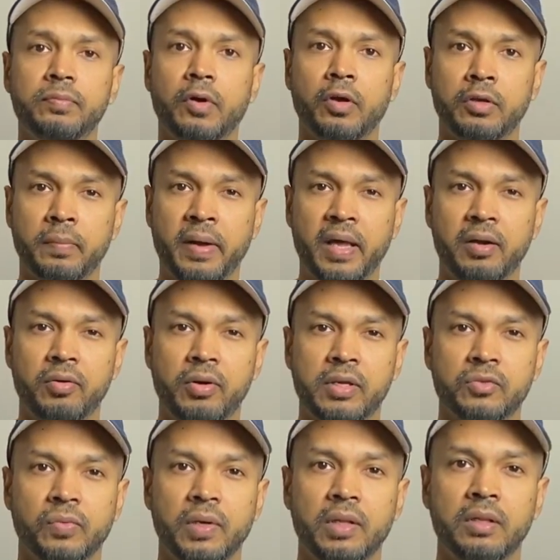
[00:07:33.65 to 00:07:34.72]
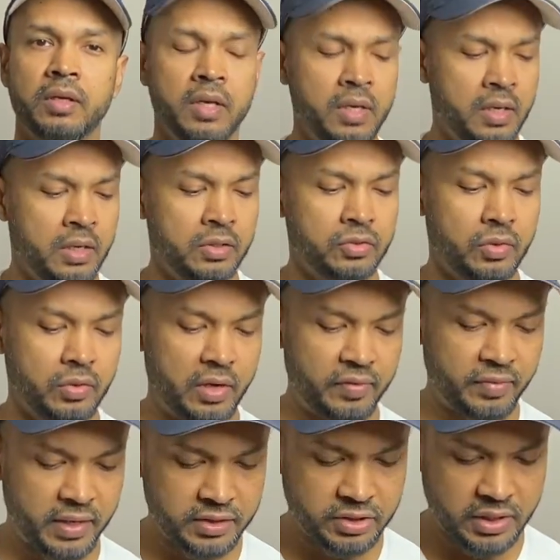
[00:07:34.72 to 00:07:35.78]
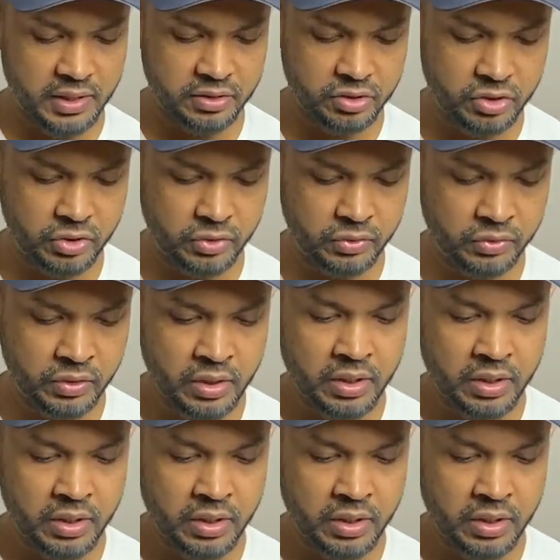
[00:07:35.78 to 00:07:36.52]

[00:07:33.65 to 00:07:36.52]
on the battery as well. So I've had a chance to